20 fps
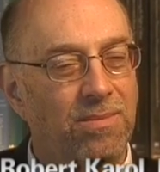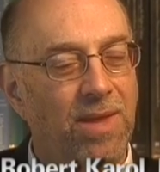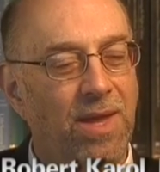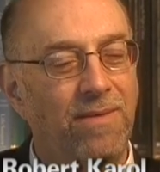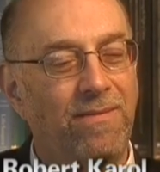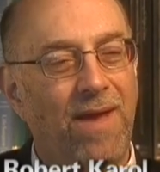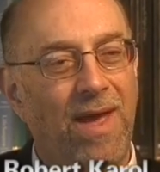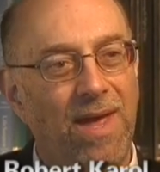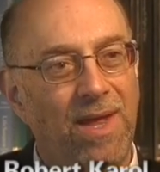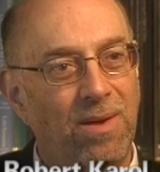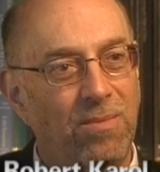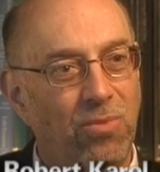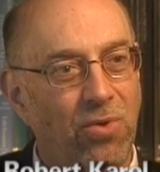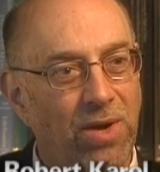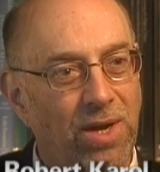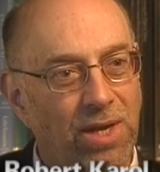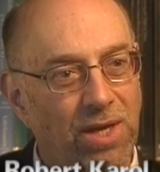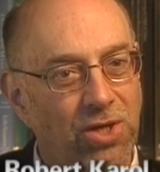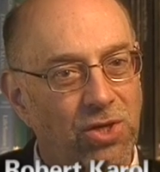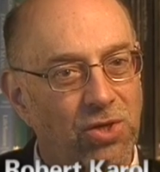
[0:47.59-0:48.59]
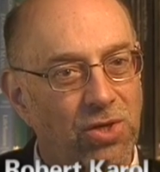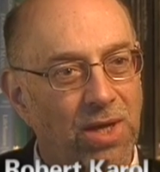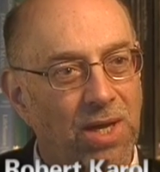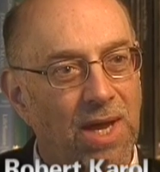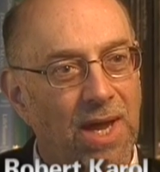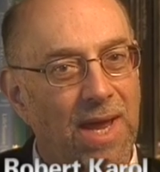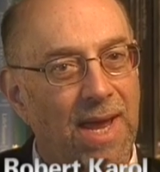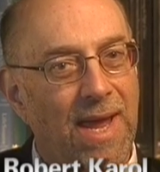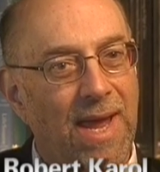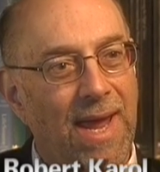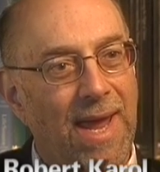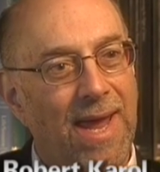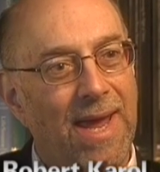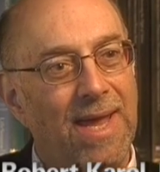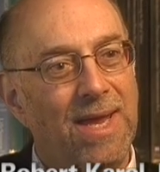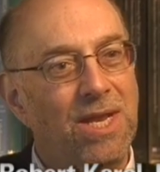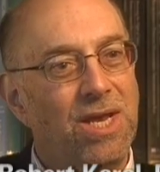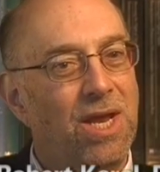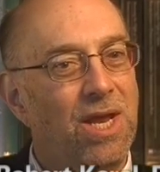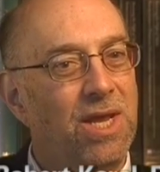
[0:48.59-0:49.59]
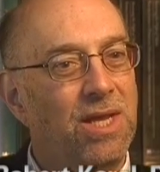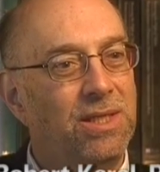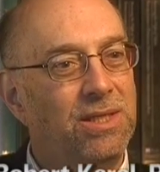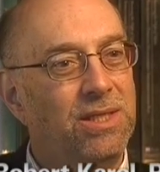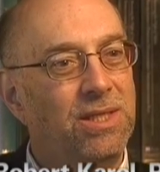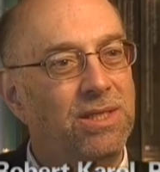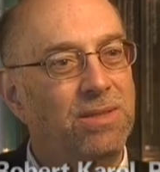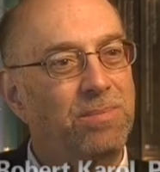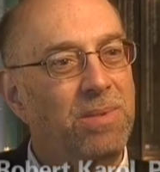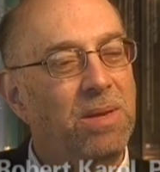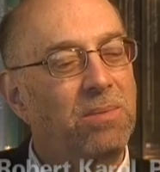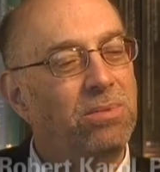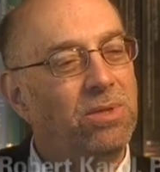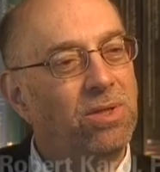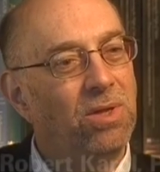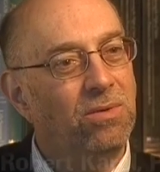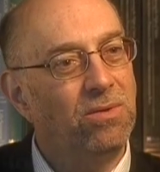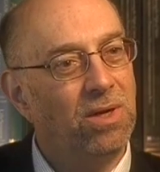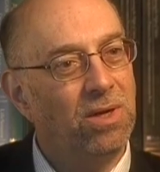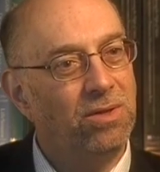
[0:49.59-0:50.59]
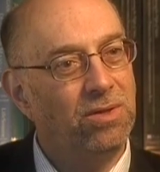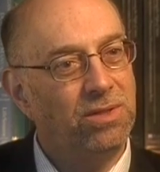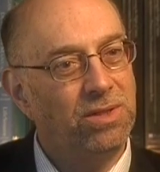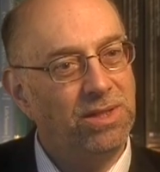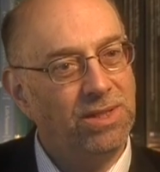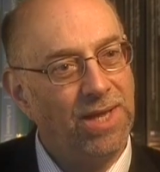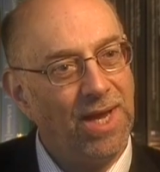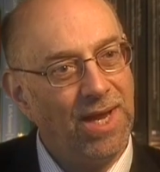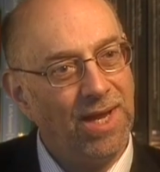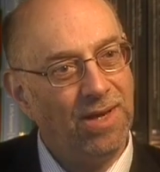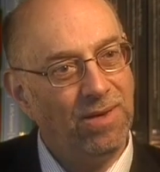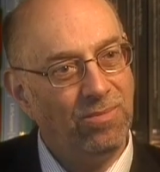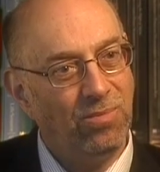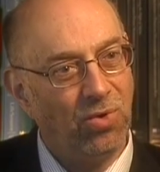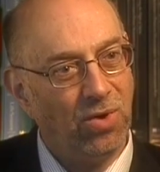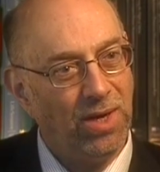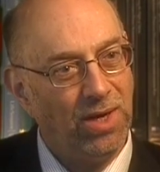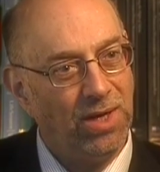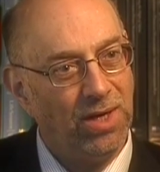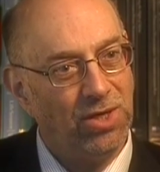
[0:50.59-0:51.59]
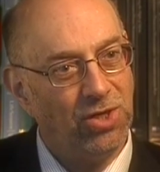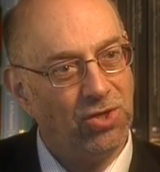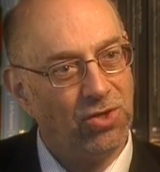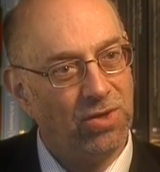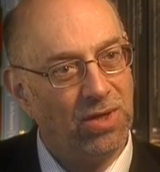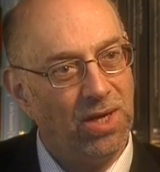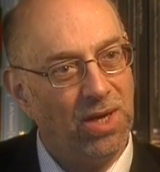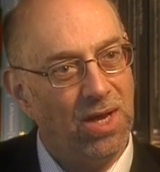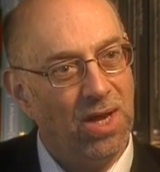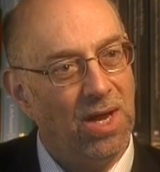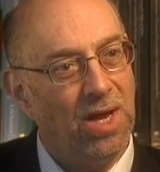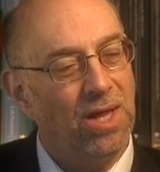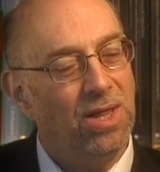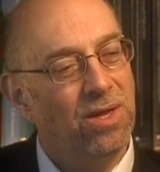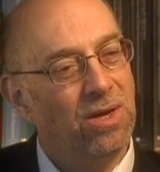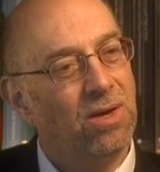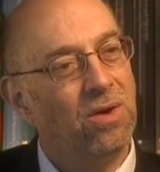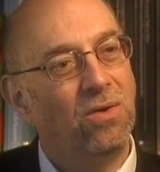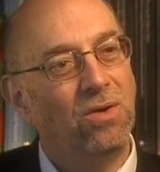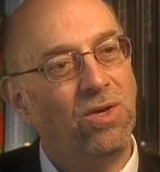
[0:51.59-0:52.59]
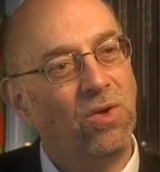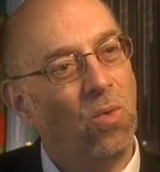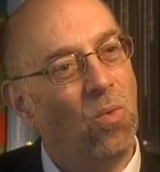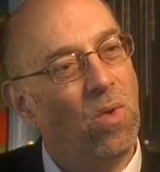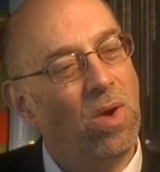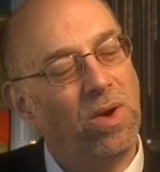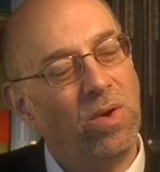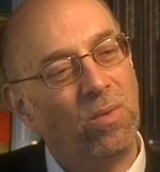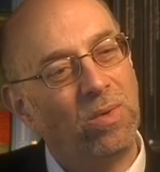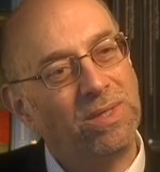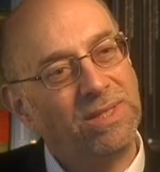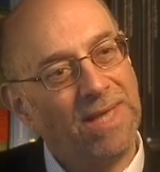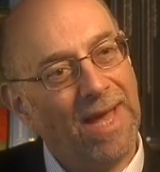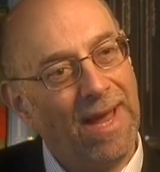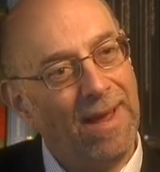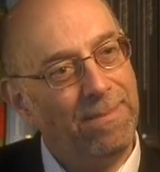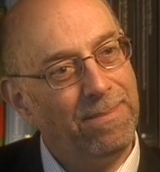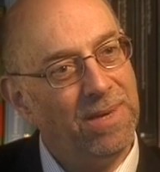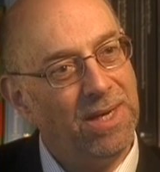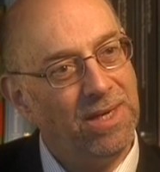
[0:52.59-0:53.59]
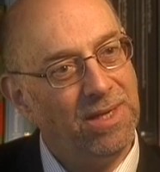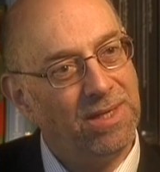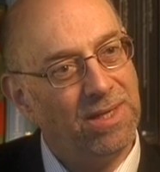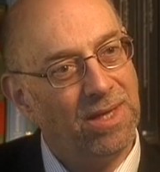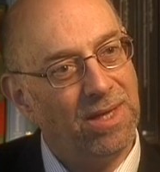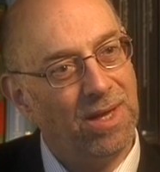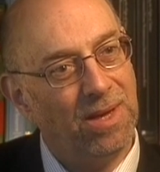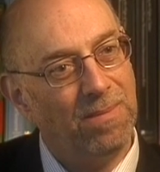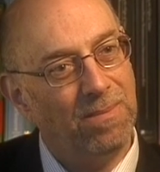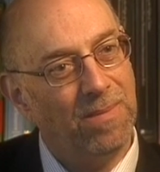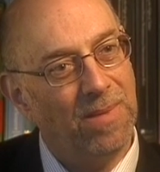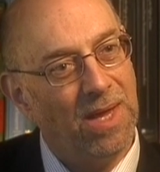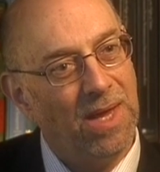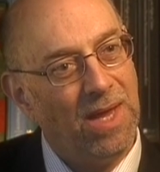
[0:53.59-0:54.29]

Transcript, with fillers: They've had a brain injury, and since people don't understand brain injury, they're going to wonder what's happening to them.